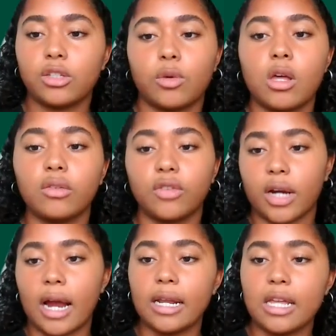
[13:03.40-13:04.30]
that as well if
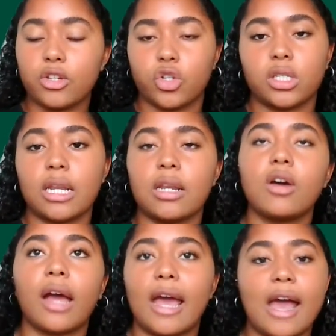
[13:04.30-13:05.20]
you're kind of interested in,
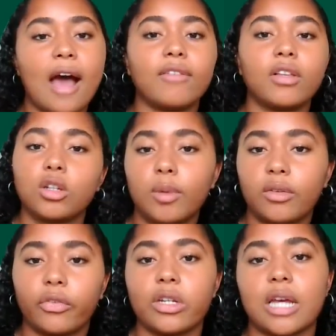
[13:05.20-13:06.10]
okay, I have a little bit
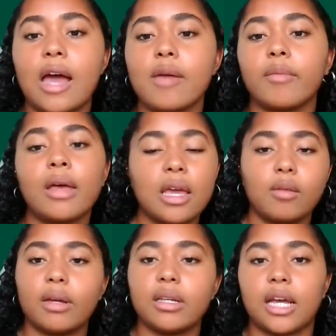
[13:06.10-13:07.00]
of free time
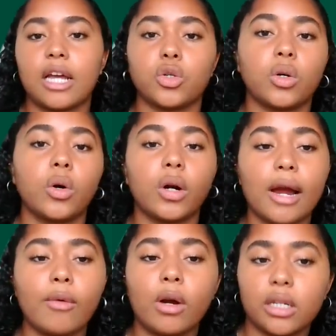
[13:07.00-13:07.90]
in my schedule,
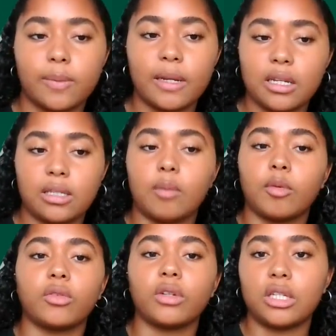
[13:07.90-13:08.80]
or I want to spend a
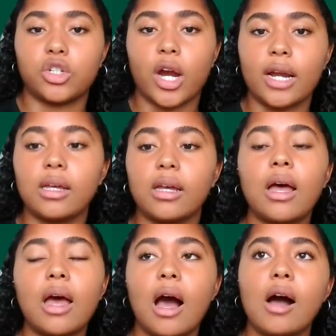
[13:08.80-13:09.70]
summer really trying to
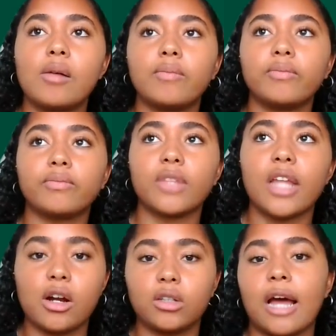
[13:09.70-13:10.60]

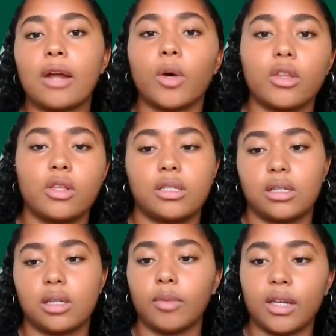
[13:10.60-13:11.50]
narrow down whether this
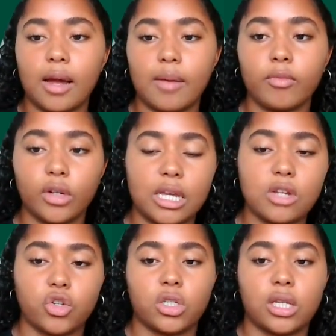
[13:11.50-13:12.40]
is something I'm really
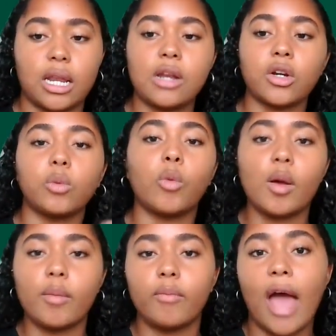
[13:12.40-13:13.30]
interested in or
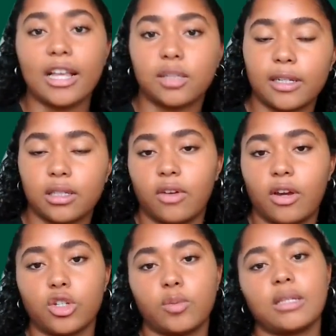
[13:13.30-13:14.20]
what aspects of
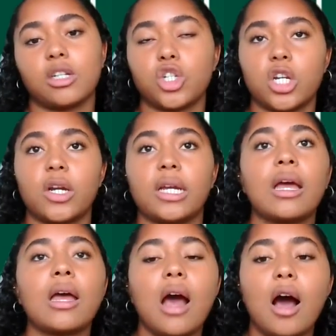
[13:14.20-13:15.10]
aerospace
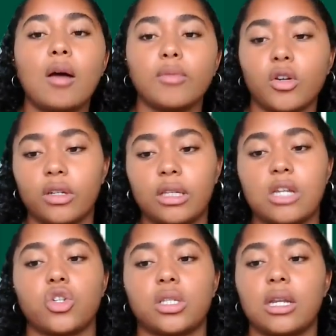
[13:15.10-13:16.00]
engineering you're really
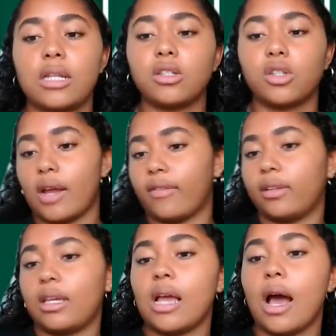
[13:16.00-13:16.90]
interested in. So
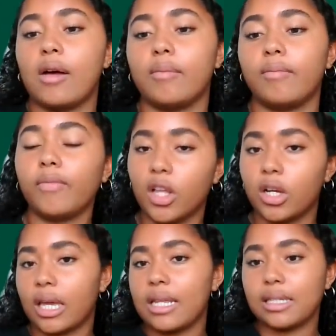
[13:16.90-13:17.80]
definitely
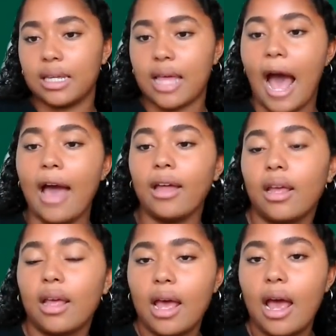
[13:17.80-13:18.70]
look into that.
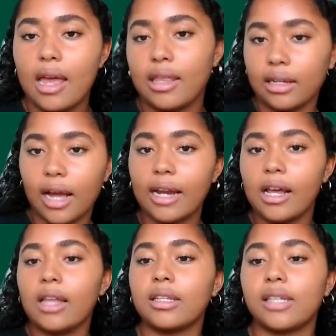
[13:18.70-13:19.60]
And then kind
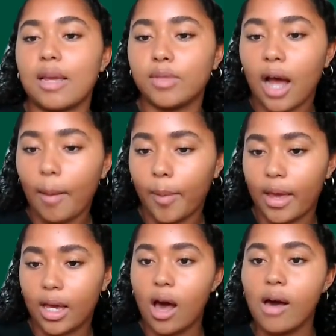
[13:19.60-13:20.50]
of on the same
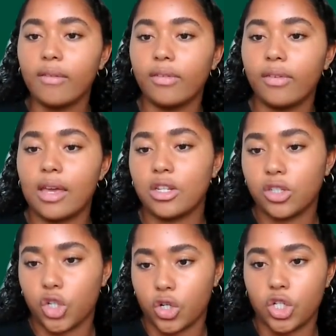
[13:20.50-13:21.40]
topic of
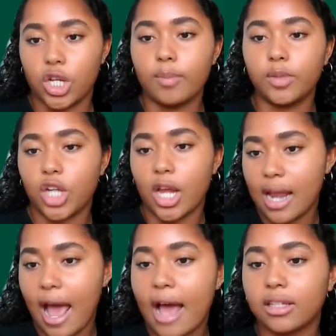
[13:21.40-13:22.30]
internships,
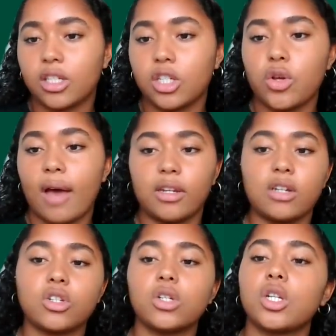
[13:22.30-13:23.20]
Jen asked, did you have an
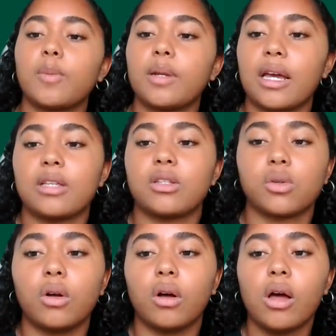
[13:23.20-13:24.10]
internship in high
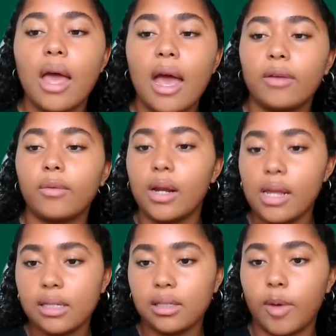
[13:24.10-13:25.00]
school? And
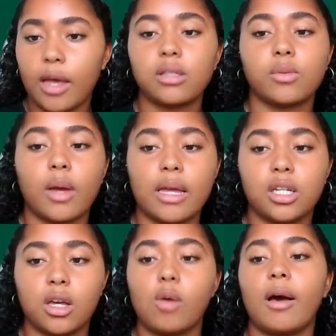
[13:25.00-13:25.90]
what is the best way
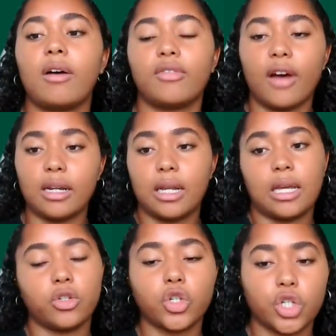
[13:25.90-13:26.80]
to go about
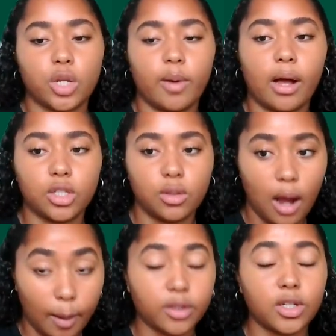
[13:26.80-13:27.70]
finding internship
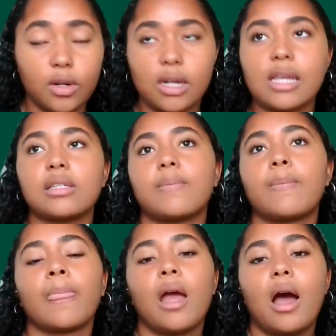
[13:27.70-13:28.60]
opportunities?
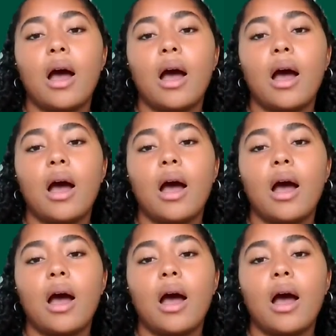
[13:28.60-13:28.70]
